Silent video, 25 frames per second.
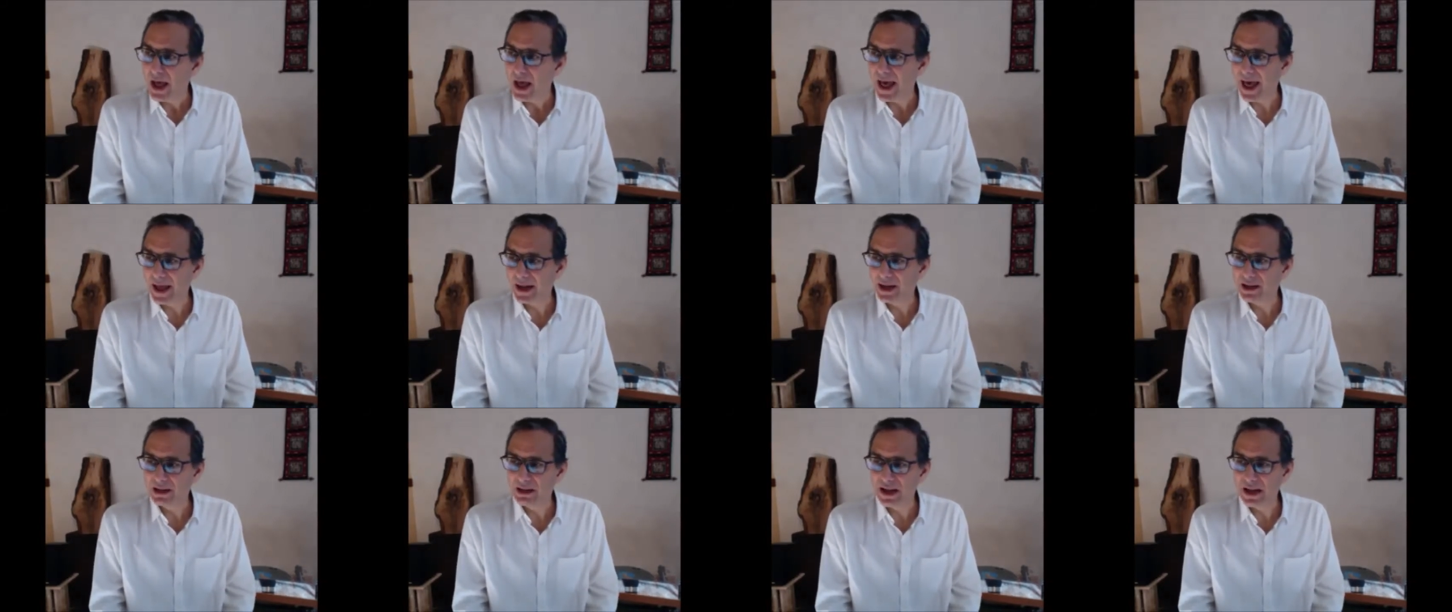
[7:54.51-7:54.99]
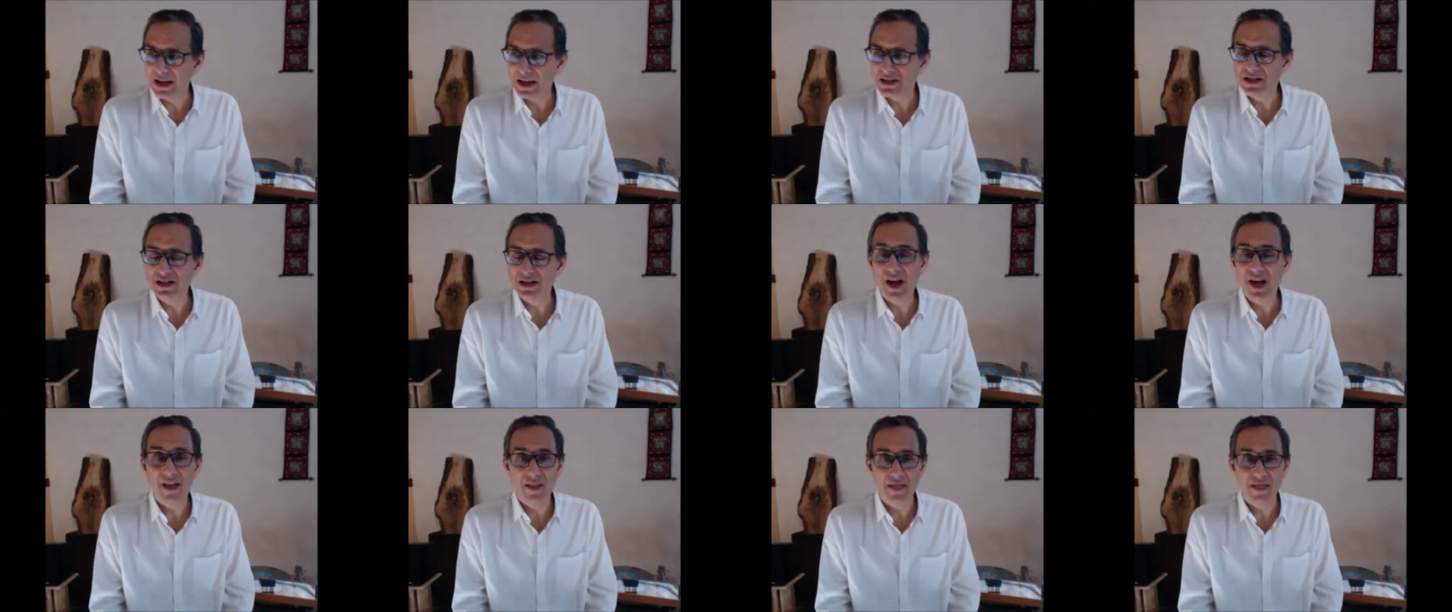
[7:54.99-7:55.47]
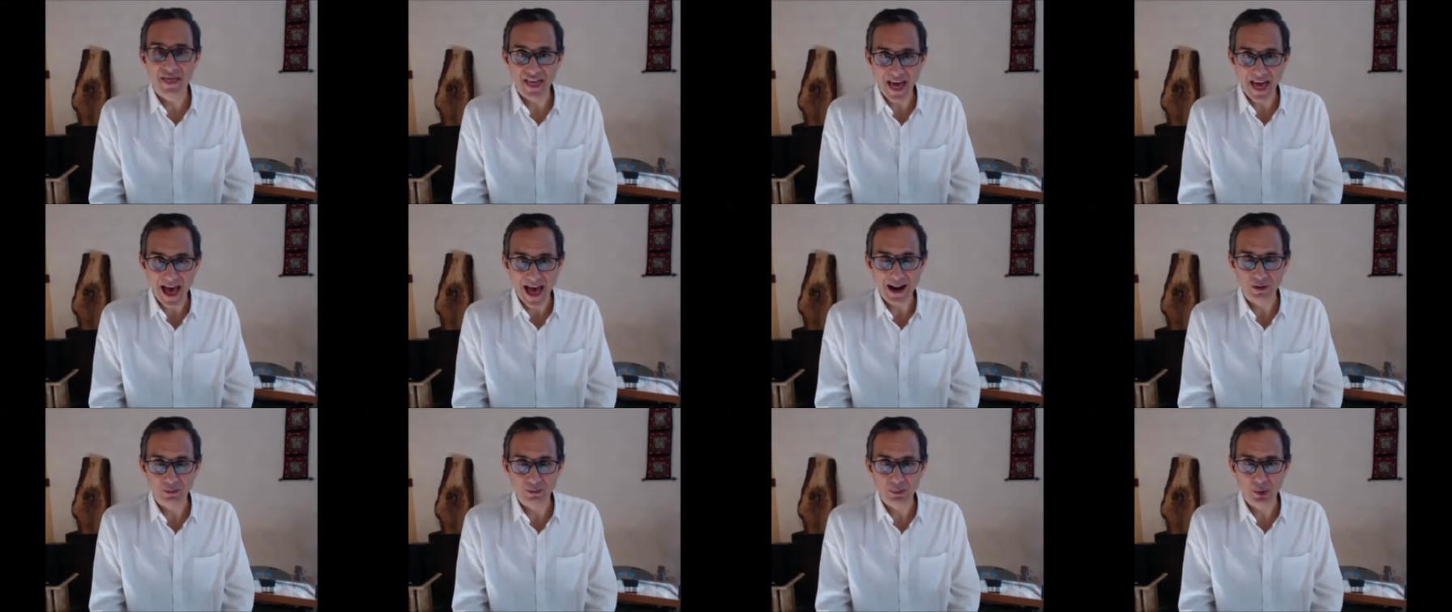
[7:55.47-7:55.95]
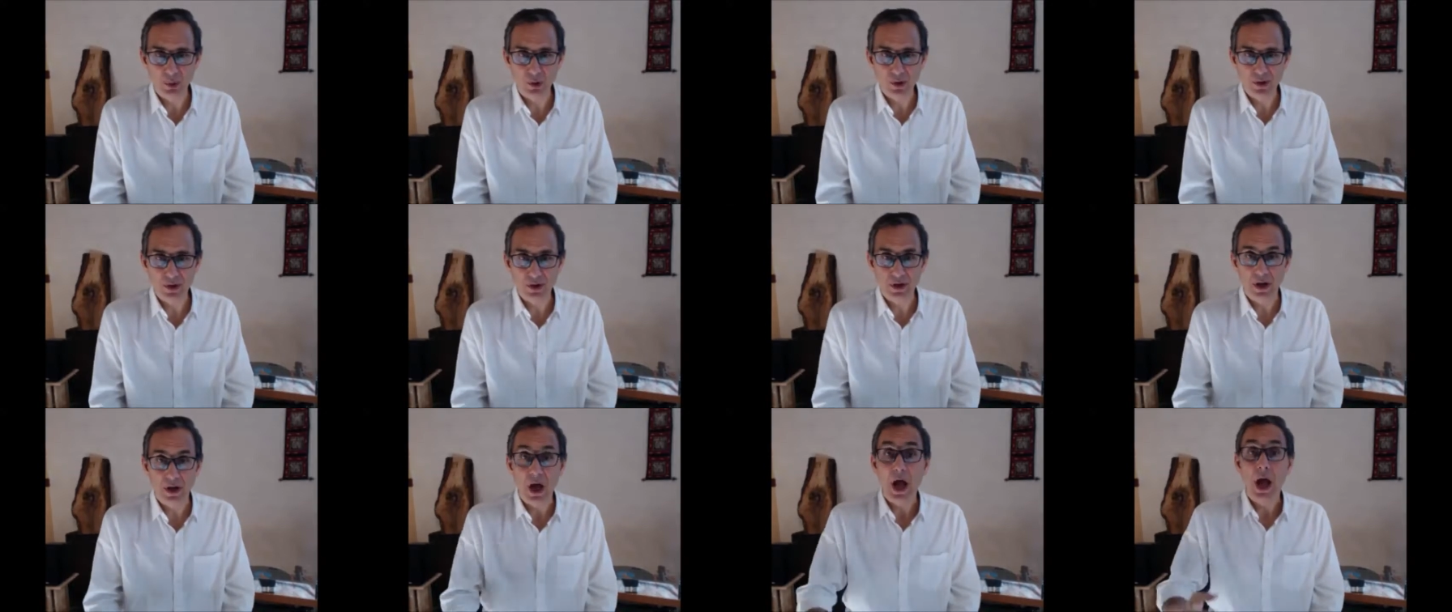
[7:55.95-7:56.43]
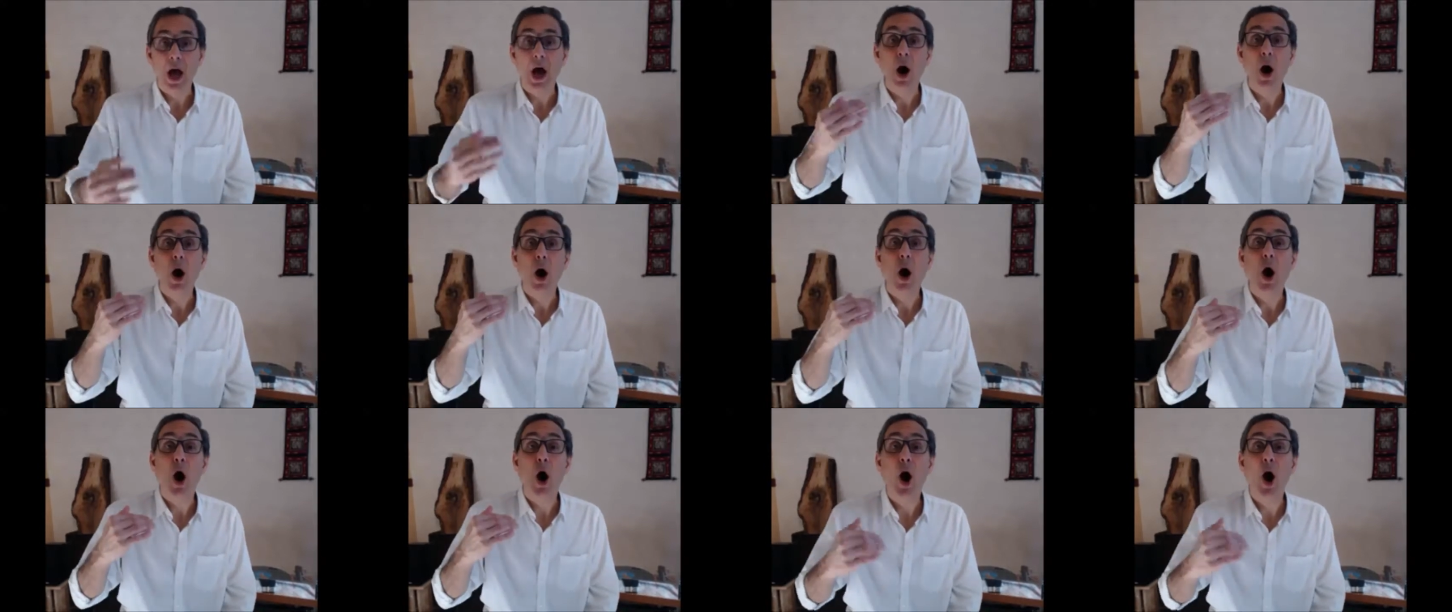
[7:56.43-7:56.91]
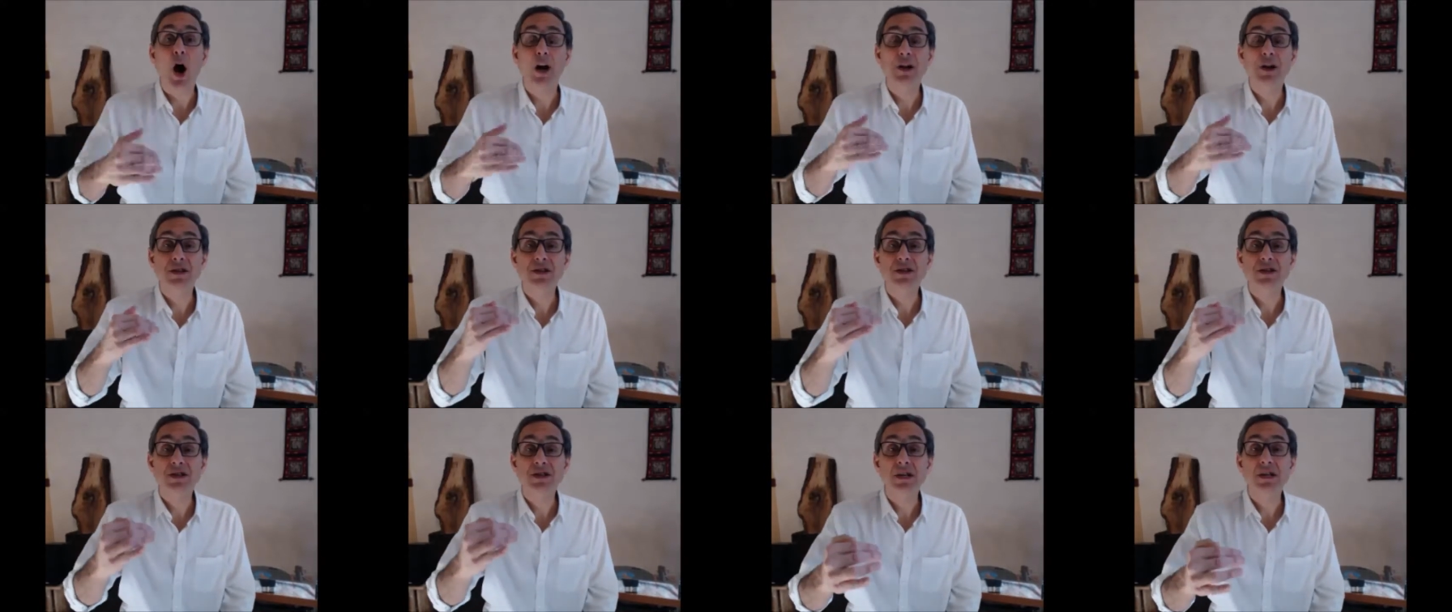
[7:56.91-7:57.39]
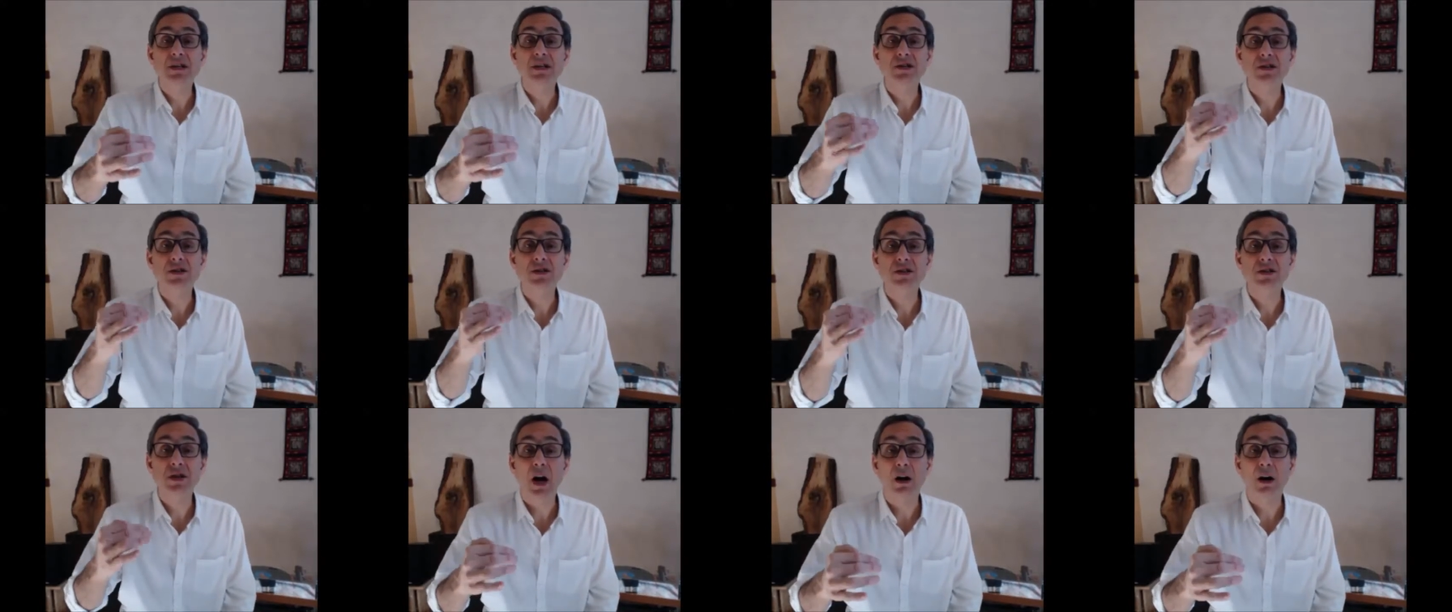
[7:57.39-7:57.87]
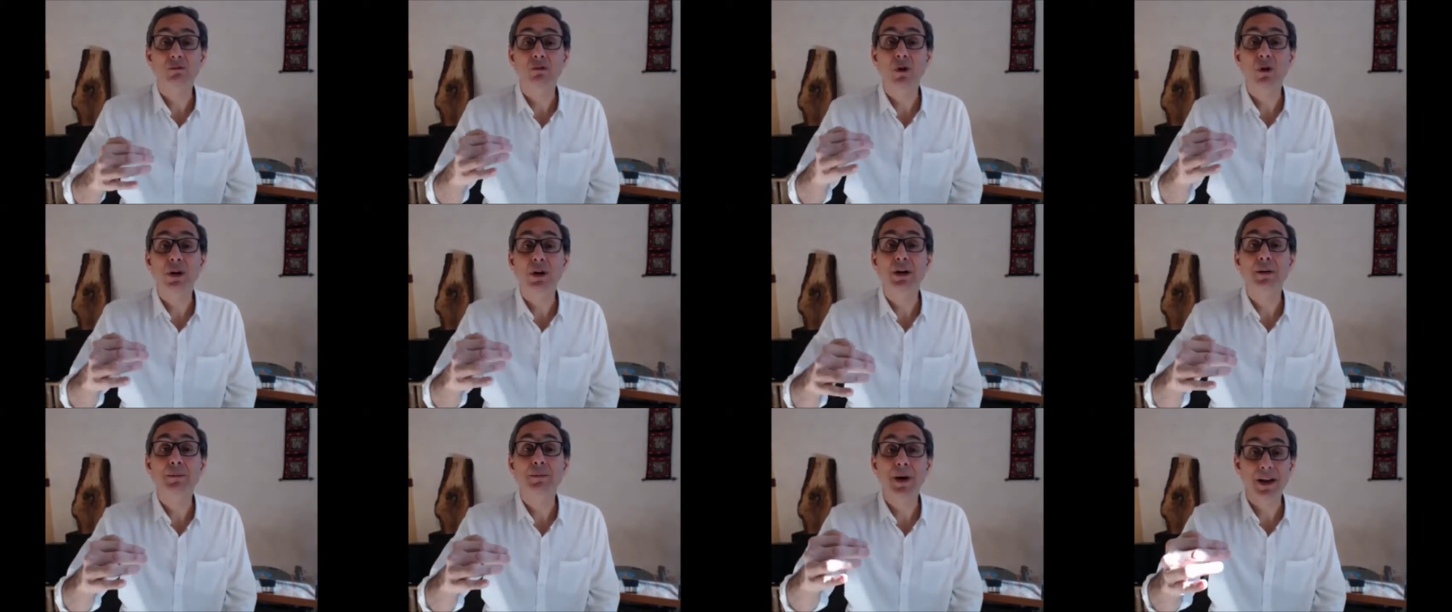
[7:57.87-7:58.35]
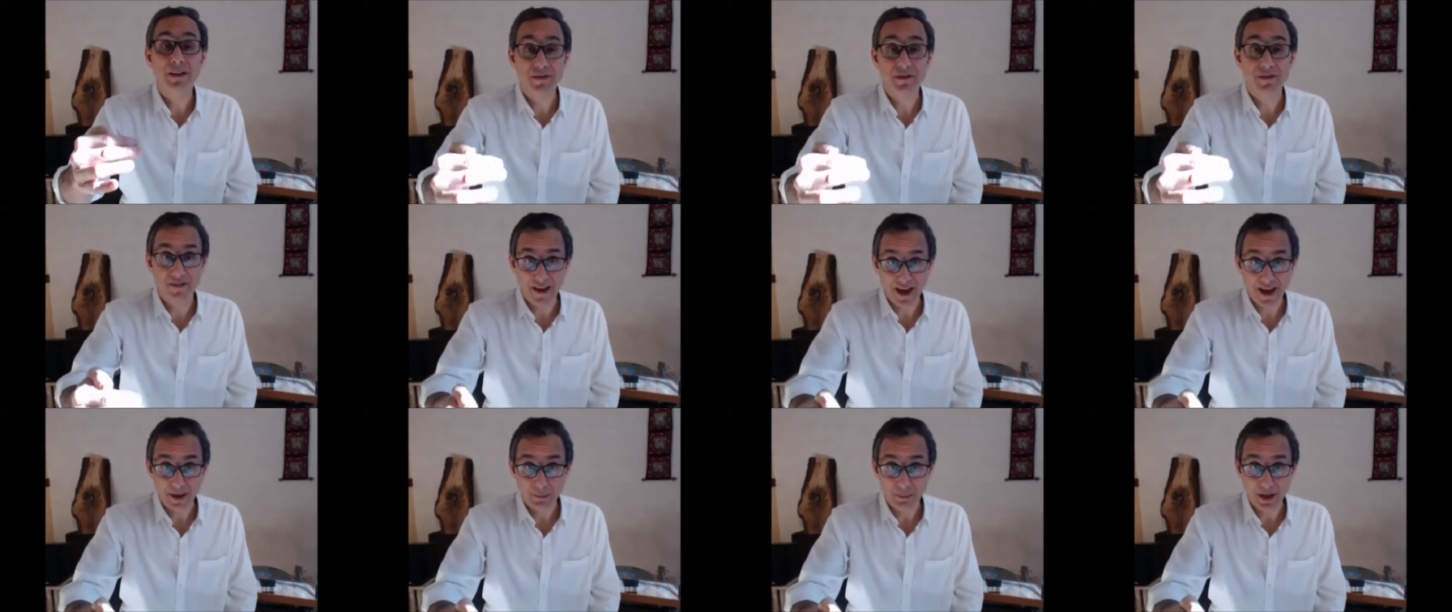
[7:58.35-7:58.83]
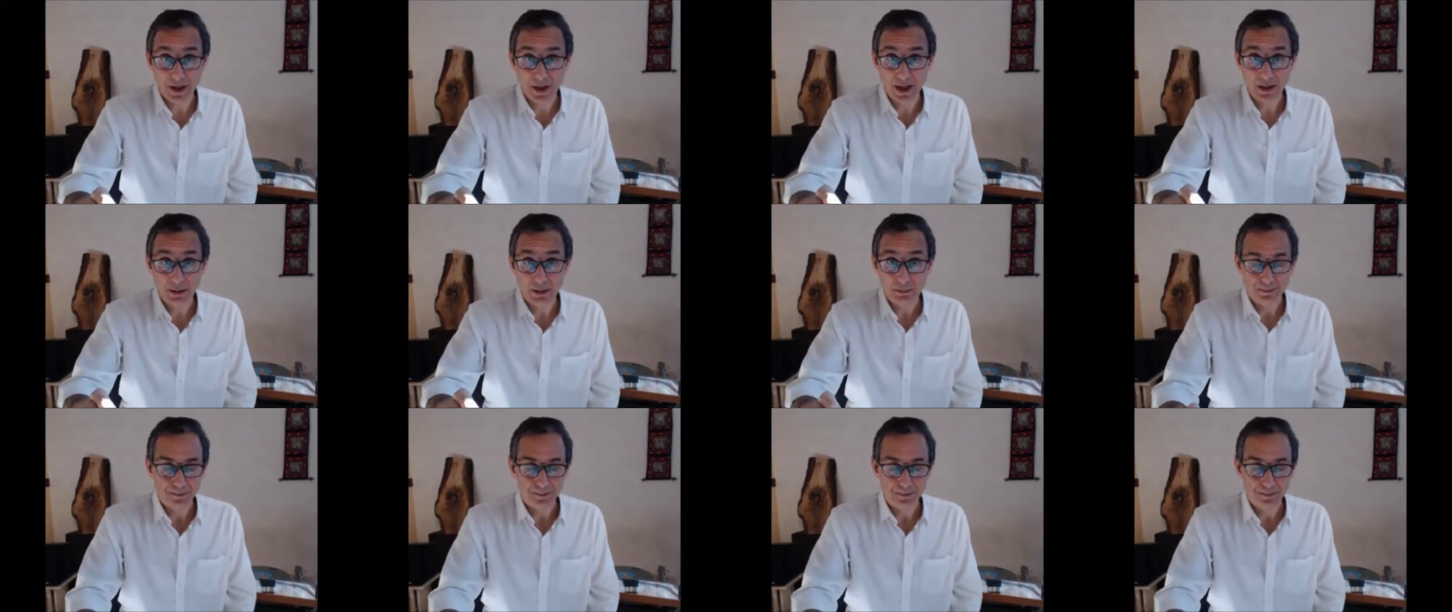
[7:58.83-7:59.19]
and it's not that important Heart disease does not run in my family.